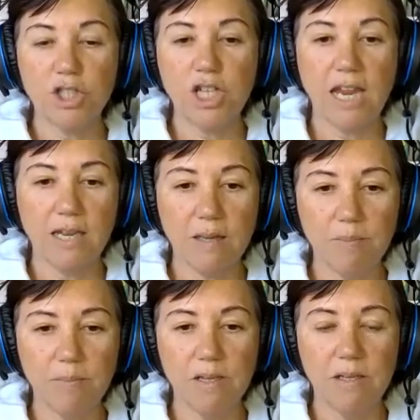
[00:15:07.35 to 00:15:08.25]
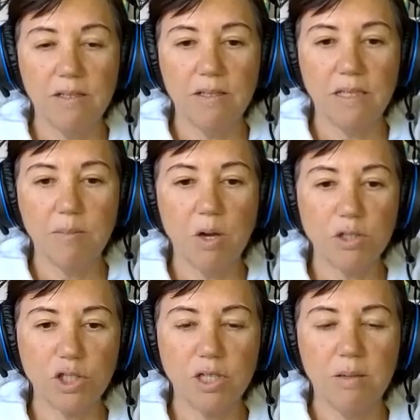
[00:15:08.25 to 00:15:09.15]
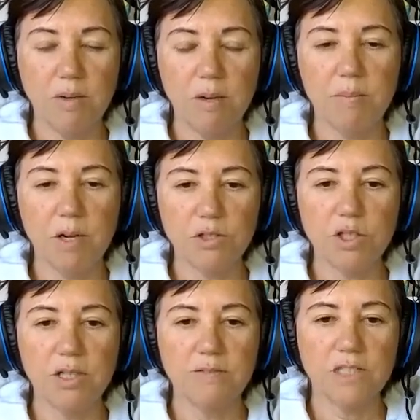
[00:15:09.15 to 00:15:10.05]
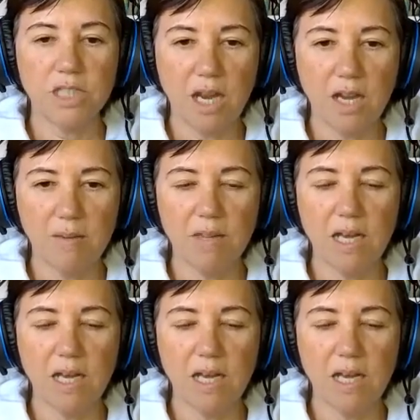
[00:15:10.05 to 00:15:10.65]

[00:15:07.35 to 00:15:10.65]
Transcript: which was really a shame